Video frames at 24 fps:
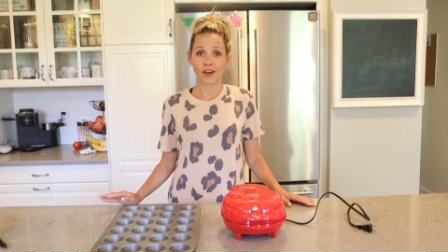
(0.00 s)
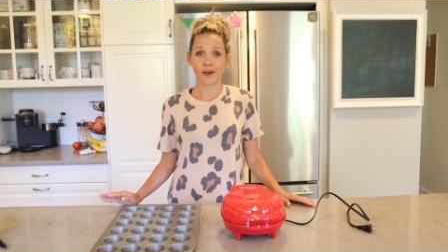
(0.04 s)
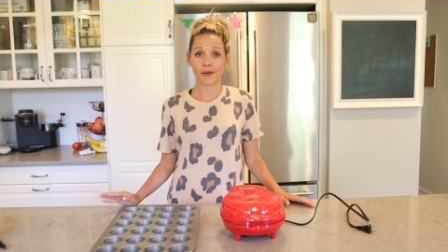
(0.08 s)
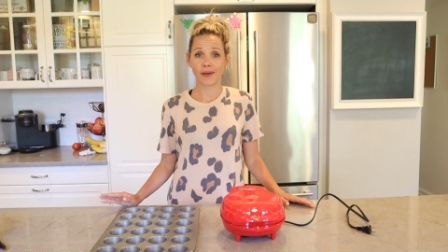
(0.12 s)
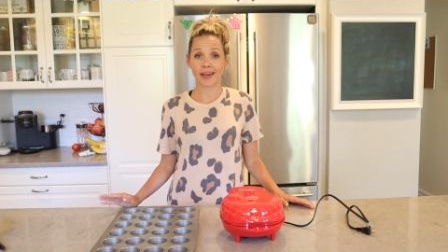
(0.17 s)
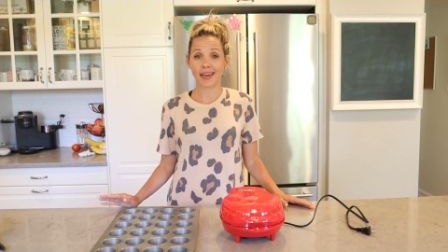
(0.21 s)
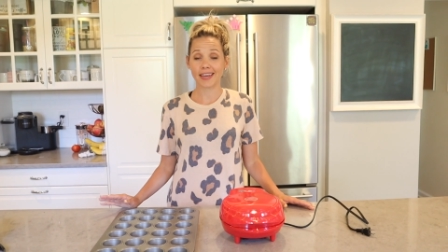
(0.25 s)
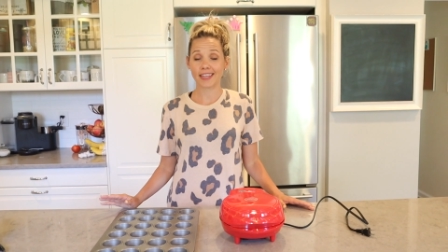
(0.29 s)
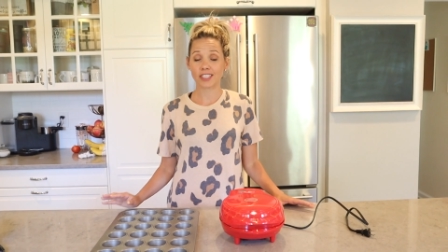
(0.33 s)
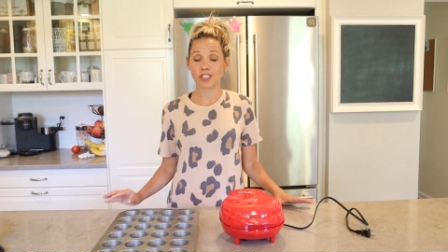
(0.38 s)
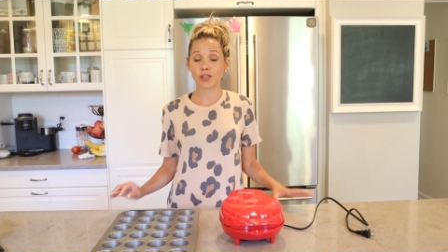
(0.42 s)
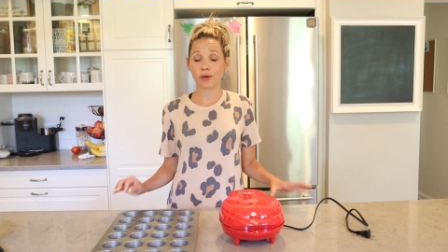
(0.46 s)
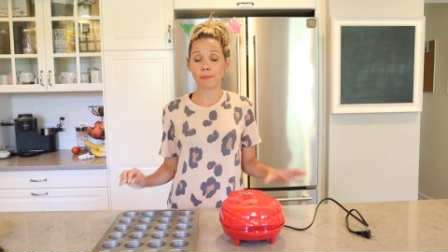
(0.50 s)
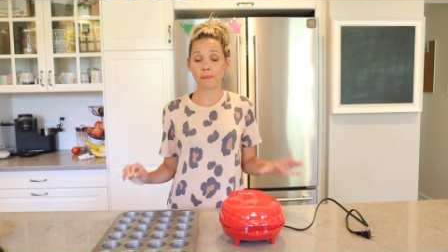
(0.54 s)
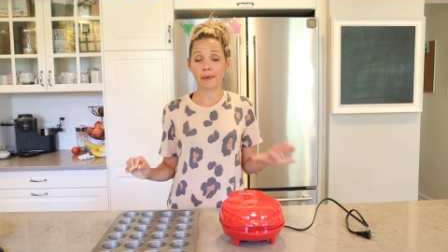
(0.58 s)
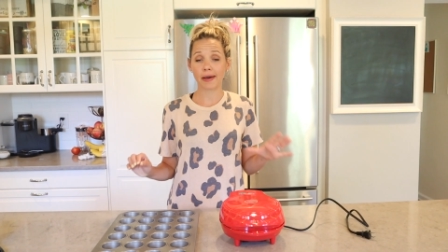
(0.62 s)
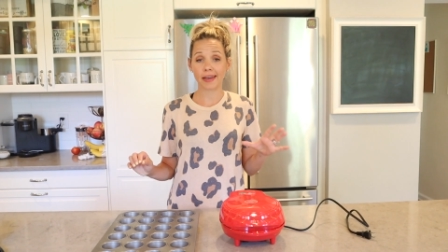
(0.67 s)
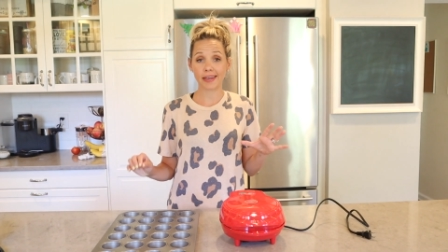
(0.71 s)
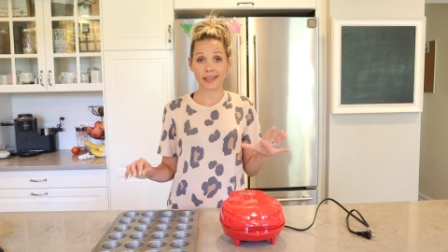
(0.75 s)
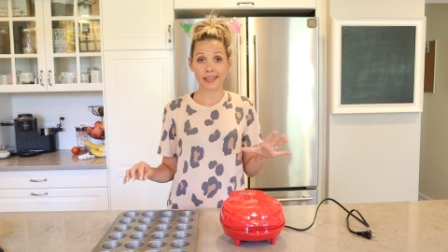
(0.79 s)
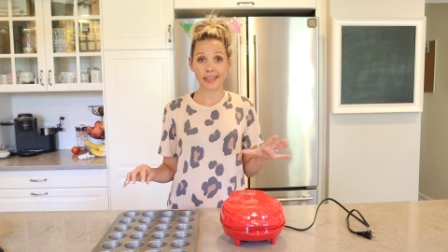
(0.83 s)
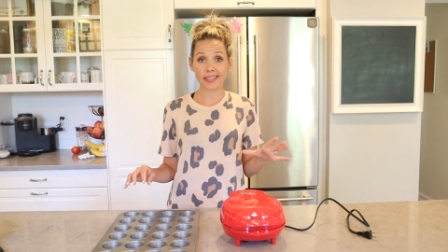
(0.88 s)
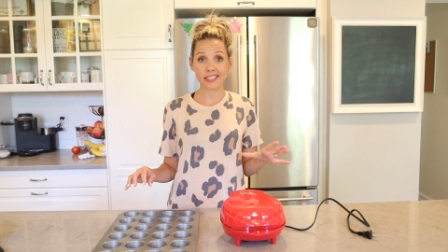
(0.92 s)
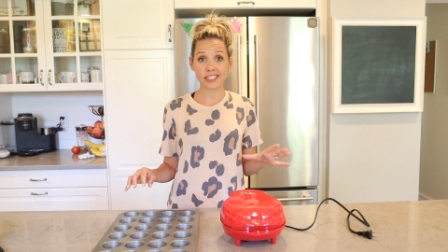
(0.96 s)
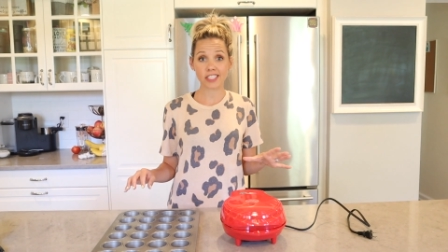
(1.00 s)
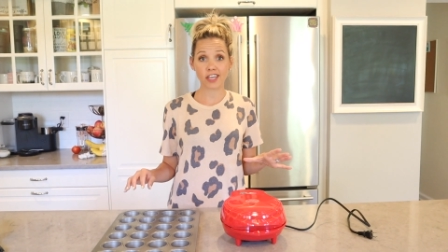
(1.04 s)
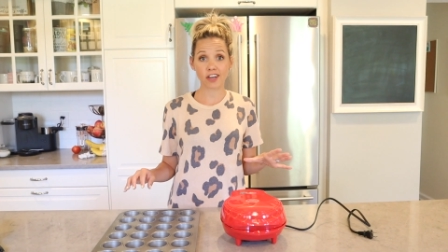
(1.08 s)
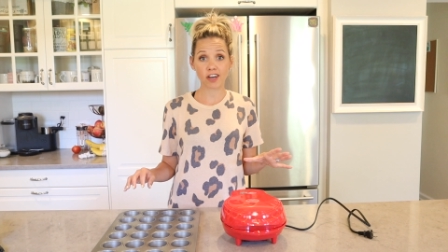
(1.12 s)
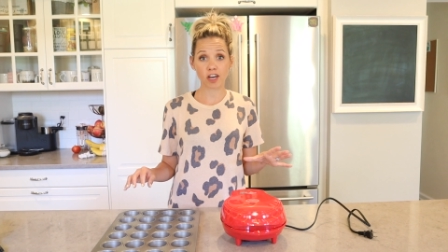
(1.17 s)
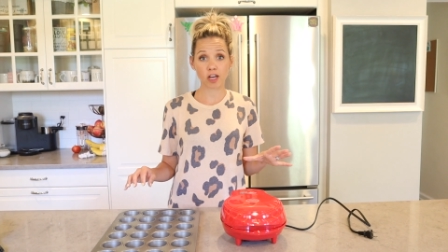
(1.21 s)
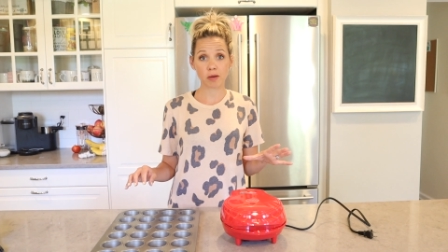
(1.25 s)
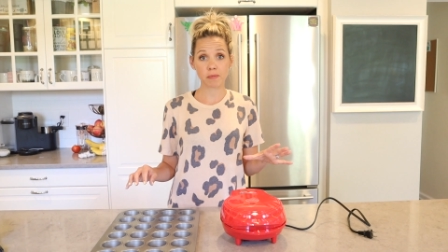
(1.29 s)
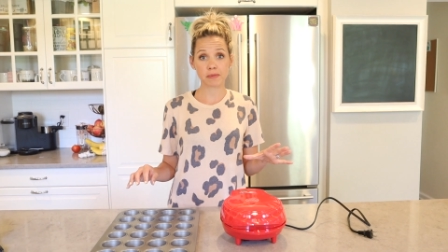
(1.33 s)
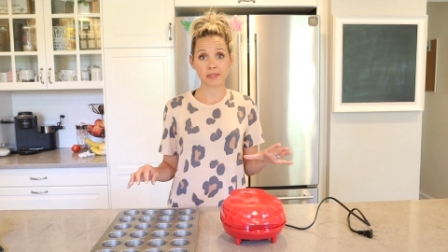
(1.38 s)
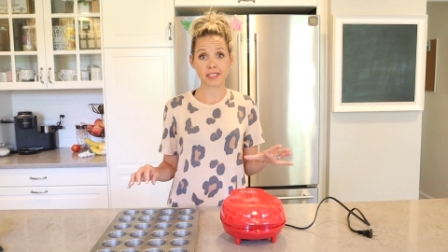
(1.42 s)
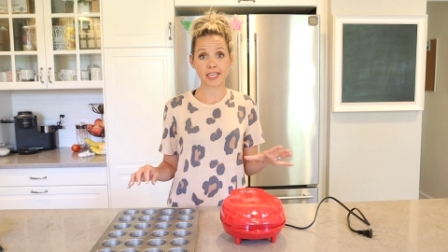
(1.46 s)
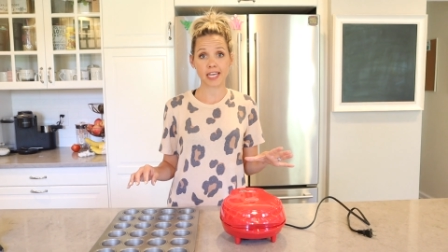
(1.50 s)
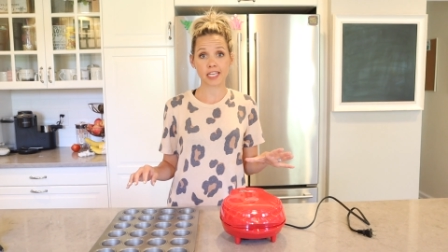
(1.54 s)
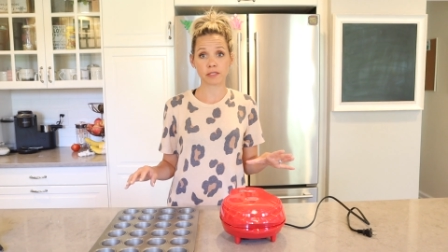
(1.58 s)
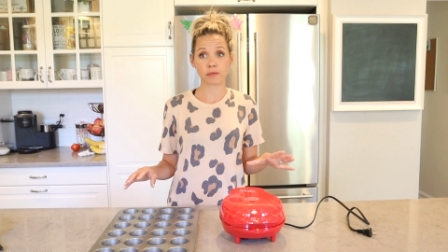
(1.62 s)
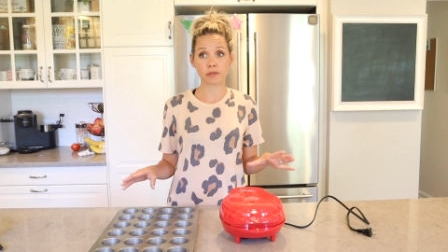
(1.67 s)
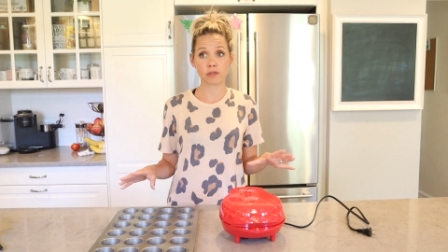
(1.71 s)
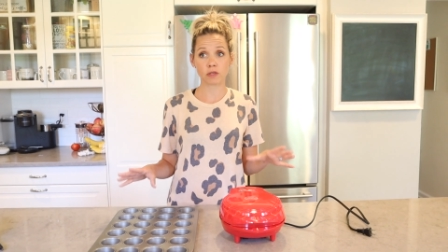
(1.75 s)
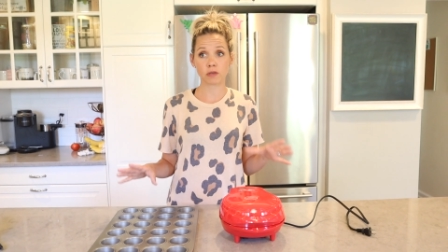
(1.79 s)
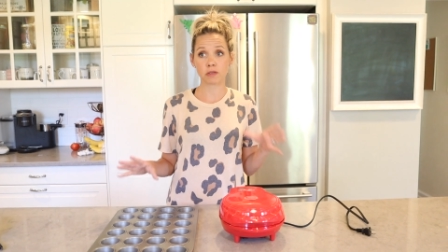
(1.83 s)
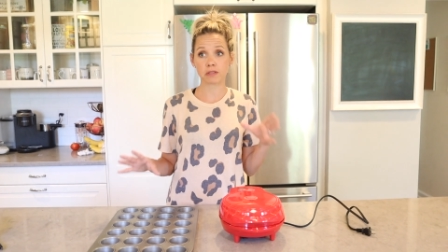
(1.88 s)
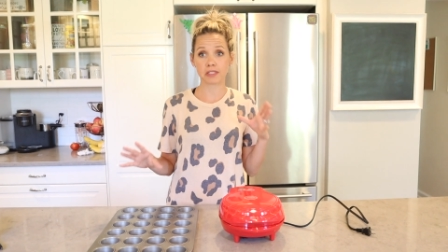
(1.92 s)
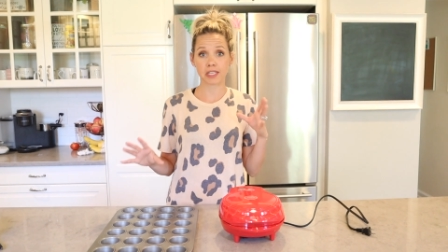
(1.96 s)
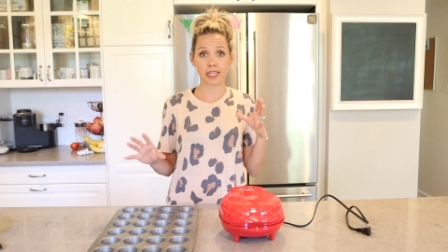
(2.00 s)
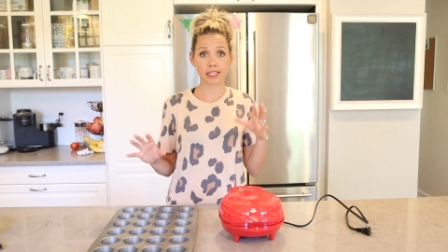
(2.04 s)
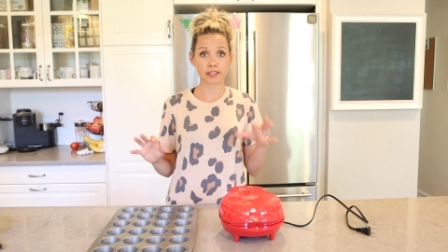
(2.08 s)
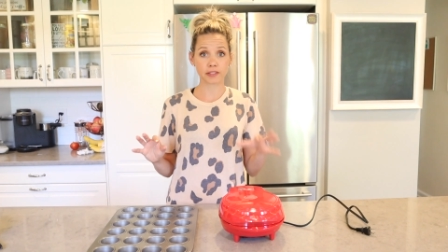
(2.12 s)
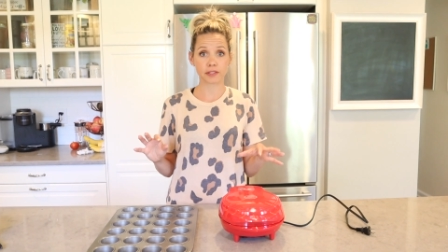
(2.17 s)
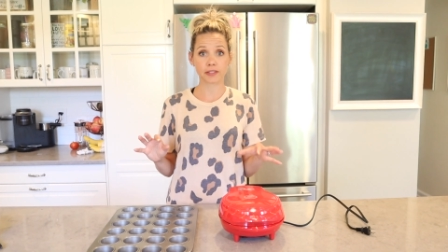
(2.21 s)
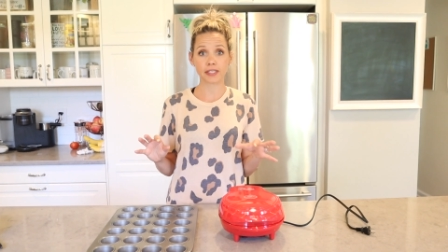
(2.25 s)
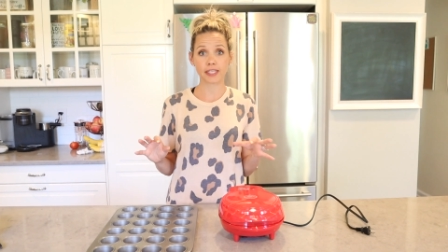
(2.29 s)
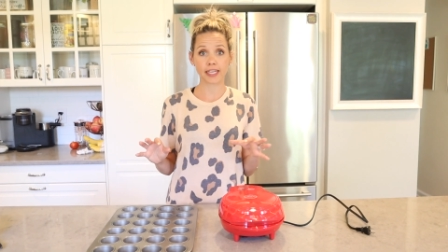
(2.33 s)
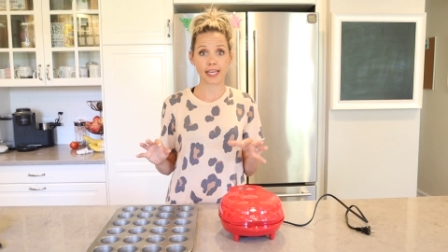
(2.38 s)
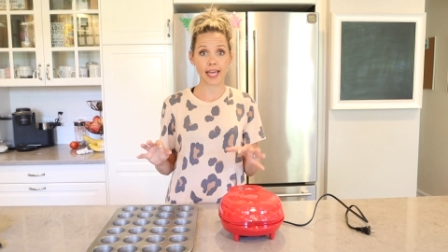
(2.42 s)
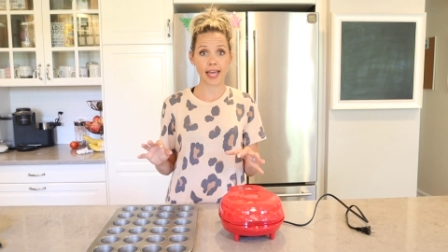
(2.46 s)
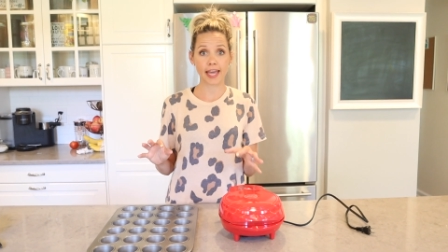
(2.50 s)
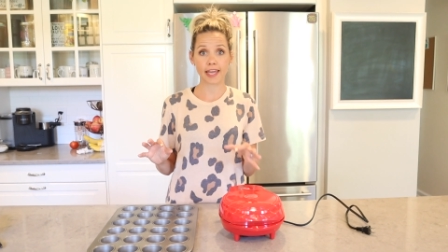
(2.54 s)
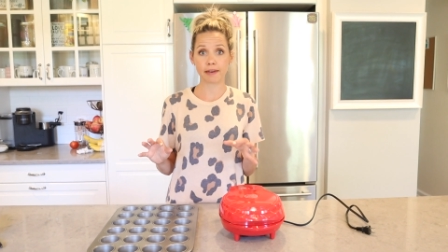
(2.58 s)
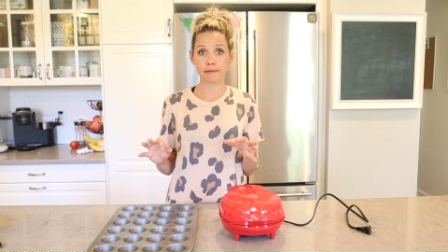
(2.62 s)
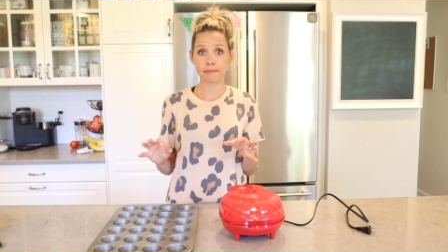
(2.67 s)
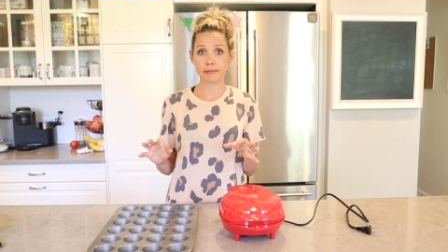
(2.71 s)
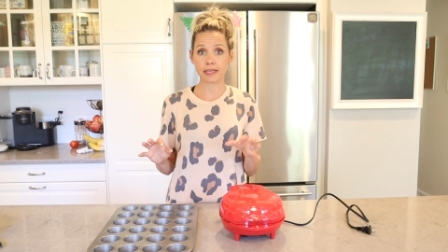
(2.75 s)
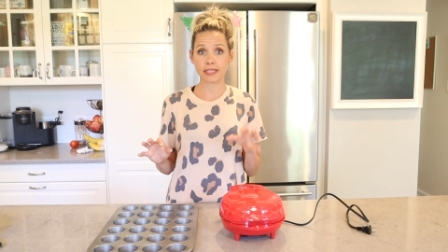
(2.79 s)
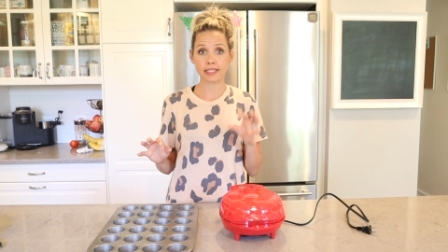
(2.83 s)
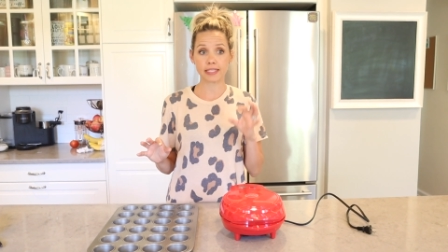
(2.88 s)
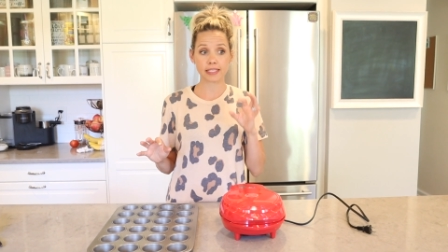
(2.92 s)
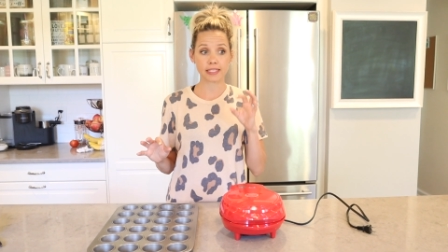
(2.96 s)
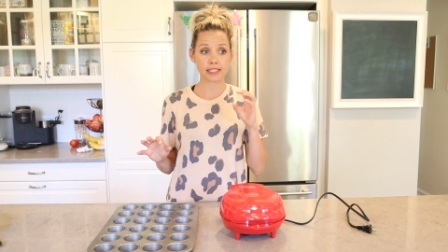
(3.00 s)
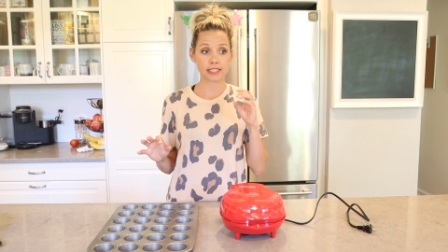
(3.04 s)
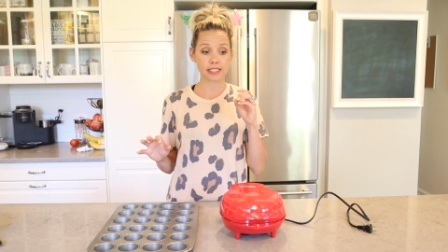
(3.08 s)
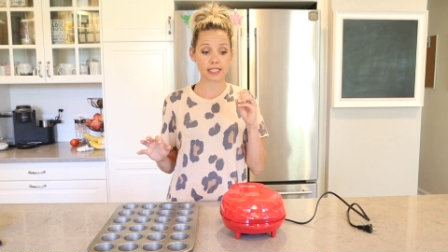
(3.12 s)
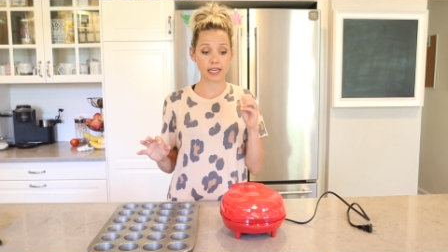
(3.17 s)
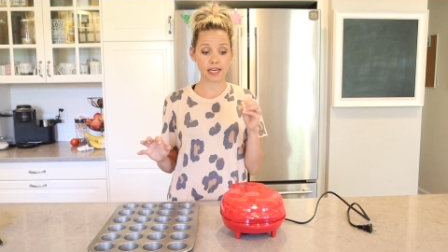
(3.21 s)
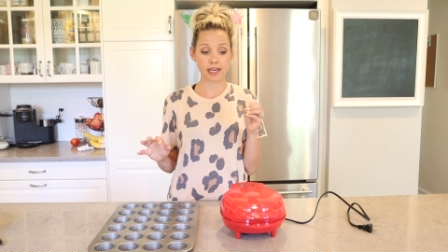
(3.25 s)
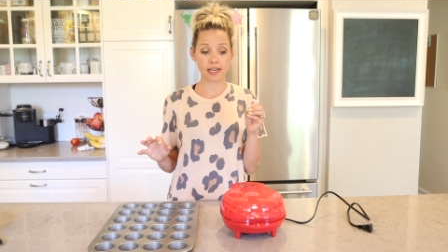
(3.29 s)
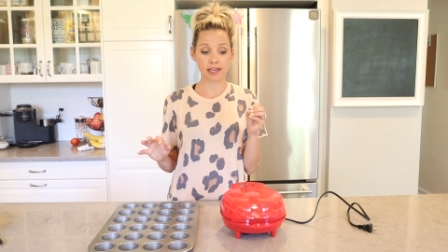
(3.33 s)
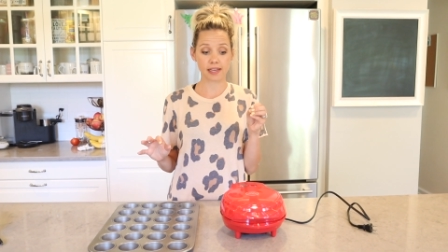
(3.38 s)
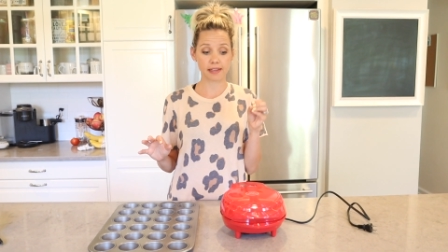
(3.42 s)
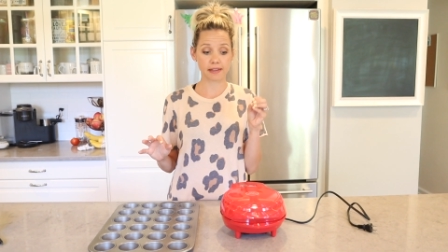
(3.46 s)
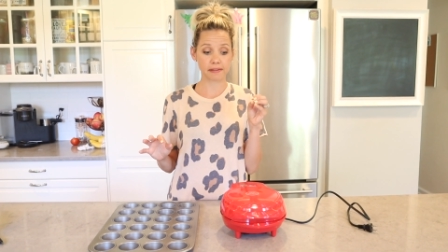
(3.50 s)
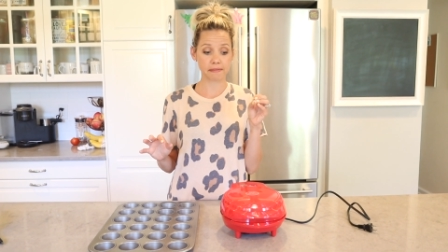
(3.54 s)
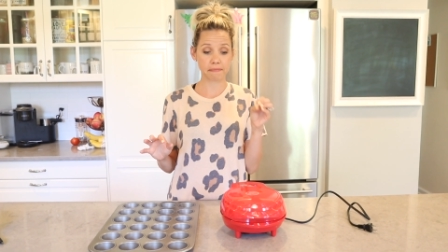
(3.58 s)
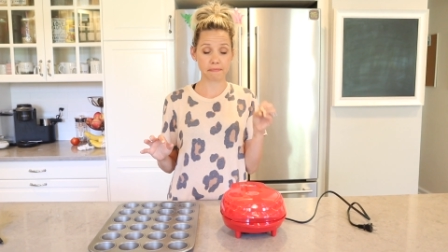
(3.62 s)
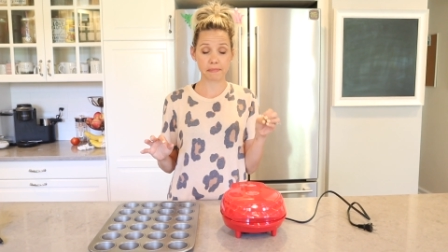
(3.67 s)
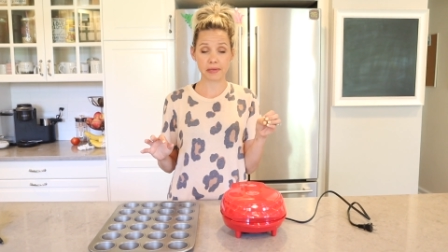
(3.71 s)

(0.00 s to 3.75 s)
Okay, so my kids are obsessed with those like little Entenmann's uh,